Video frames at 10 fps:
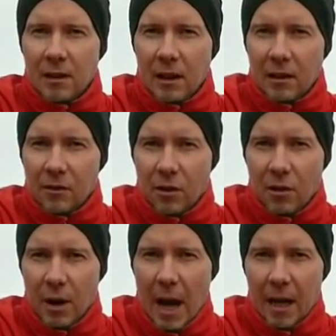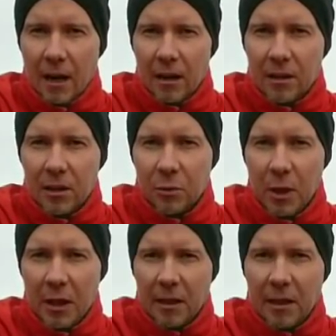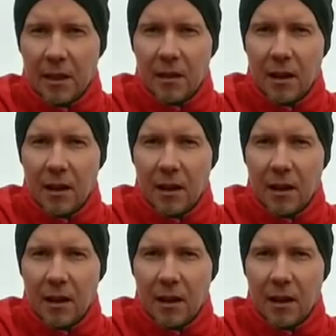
I can throw anhyzers with it,